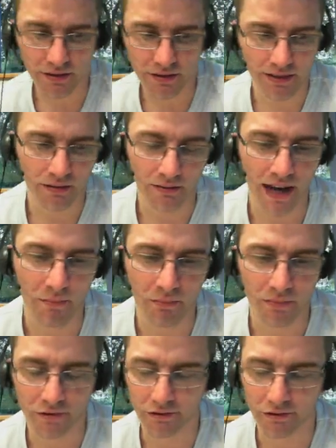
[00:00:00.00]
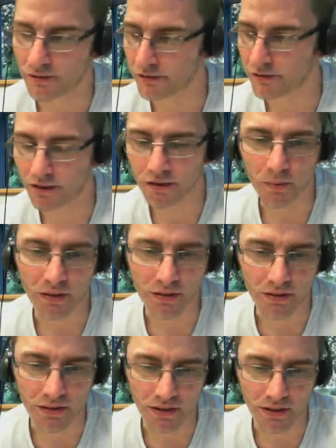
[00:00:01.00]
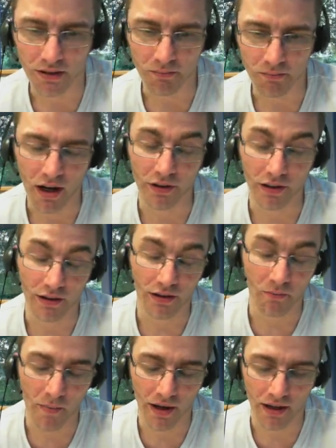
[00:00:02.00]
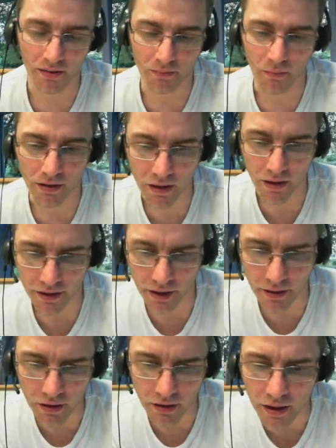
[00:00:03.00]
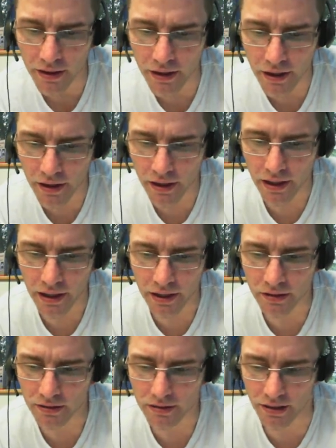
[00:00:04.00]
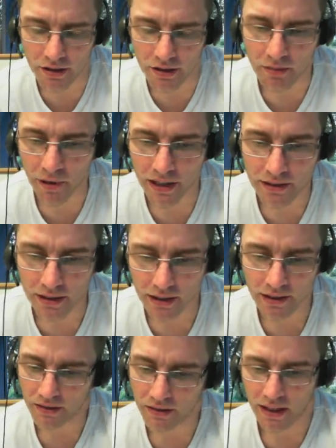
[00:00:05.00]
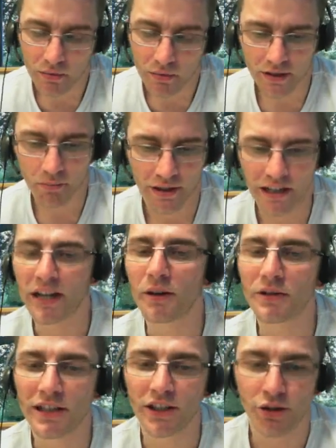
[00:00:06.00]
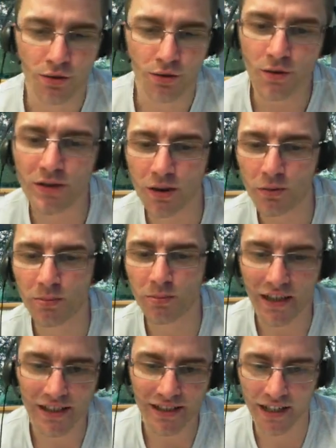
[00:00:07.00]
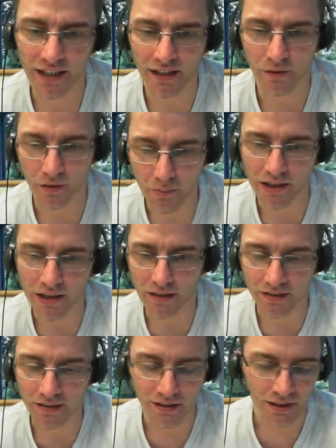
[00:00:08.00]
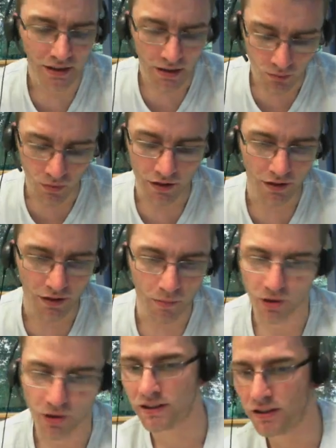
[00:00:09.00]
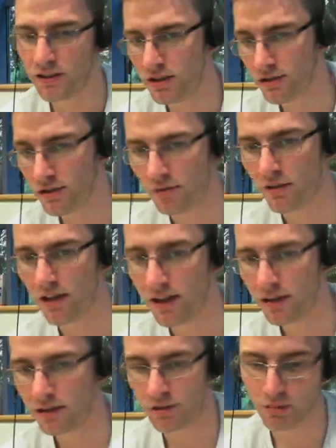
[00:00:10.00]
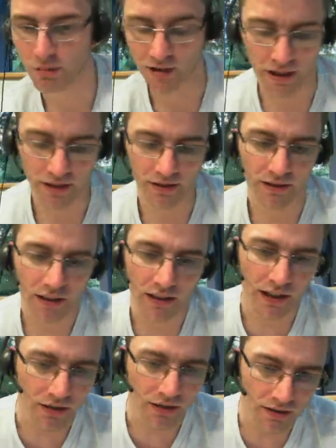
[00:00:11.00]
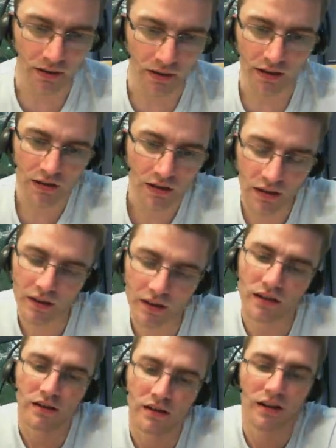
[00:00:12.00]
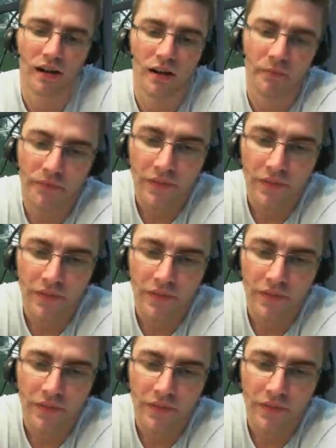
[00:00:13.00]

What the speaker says: still camp forever at God Wars, other than the momentum one that I don't like, is that you basically it was like pre-OC. You use soul split to heal off the minions while you're at the bosses. You deflect or protect, and then you switch. And